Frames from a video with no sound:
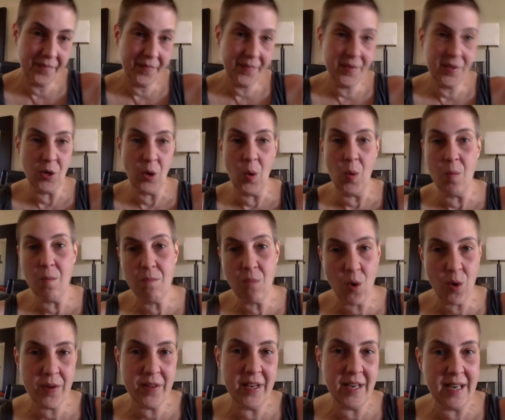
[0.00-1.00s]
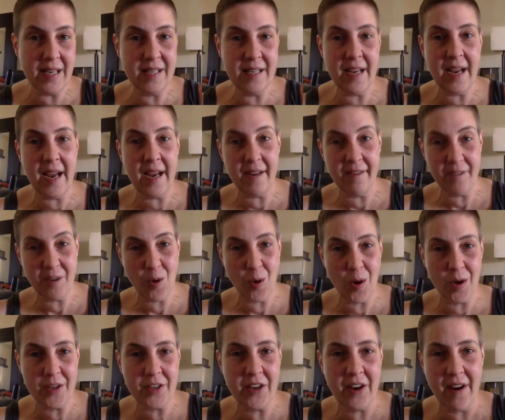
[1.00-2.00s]
So more than a day of
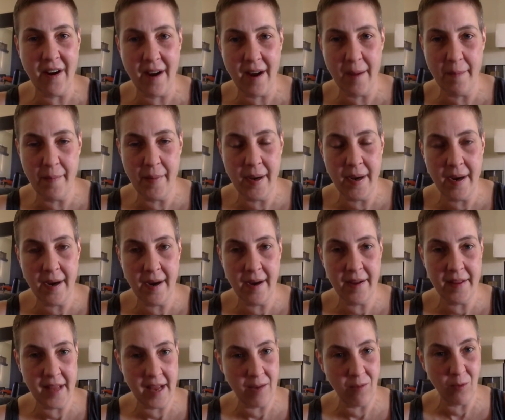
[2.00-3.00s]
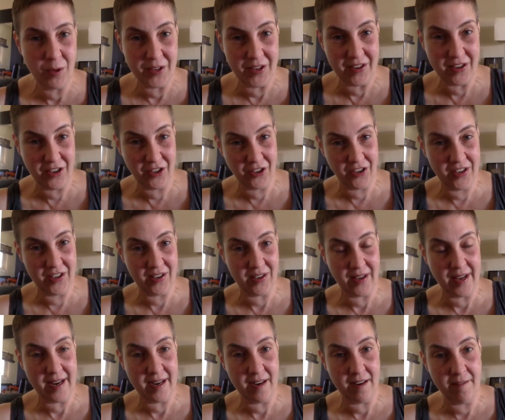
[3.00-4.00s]
court time that was initially
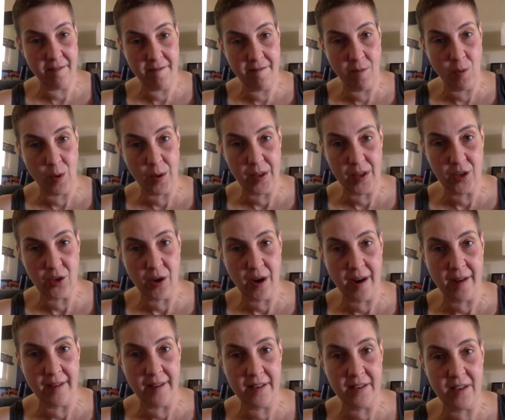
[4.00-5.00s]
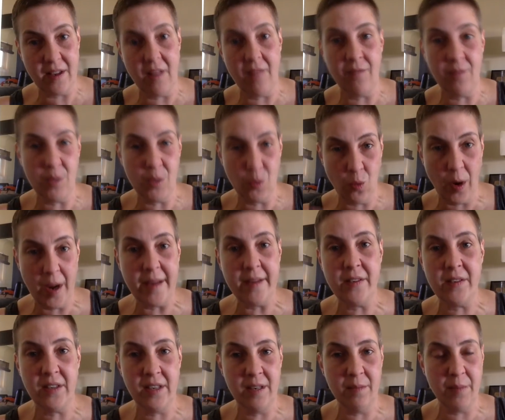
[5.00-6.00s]
slated for the trial itself was
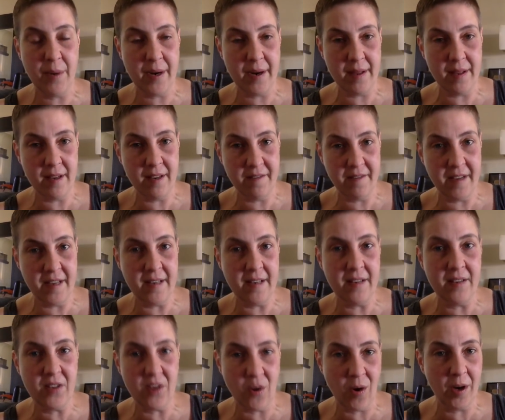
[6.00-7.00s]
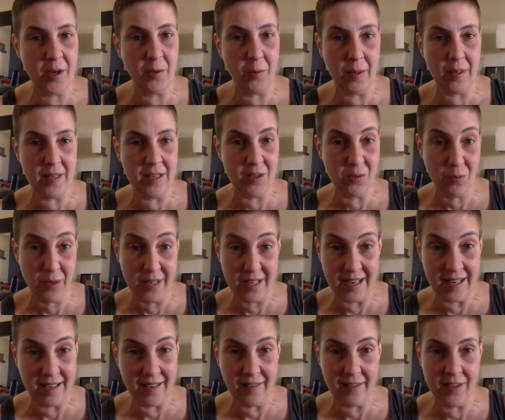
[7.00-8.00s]
wasted by the defendants arguing these
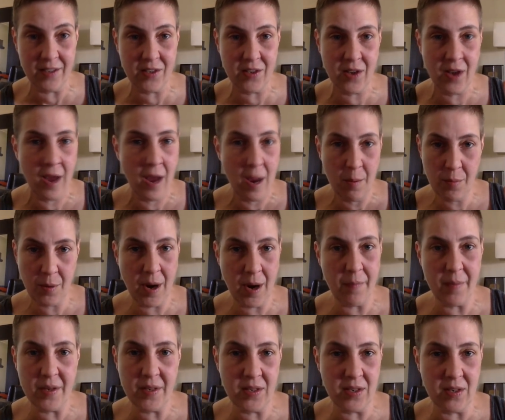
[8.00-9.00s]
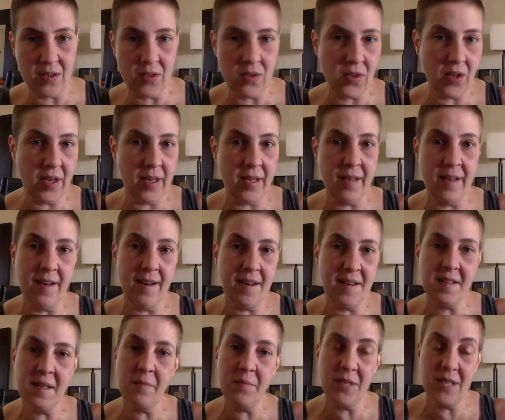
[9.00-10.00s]
ridiculous premises in an
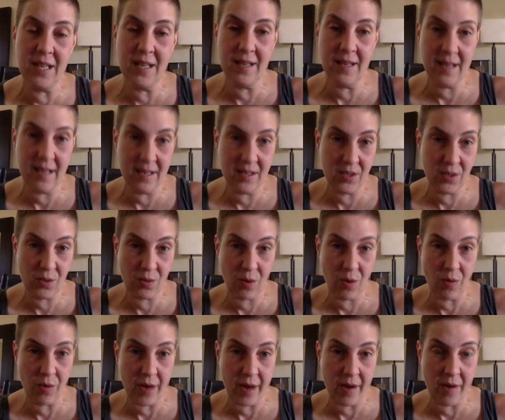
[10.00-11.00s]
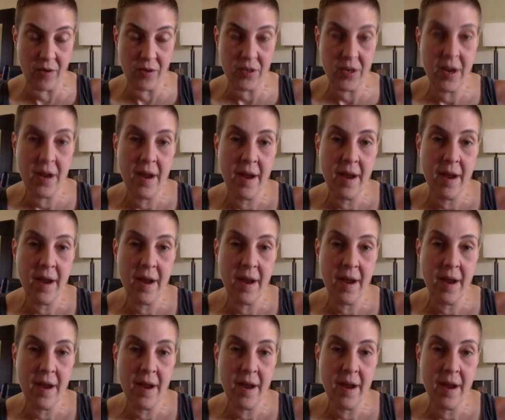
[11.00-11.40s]
attempt to get the case thrown out.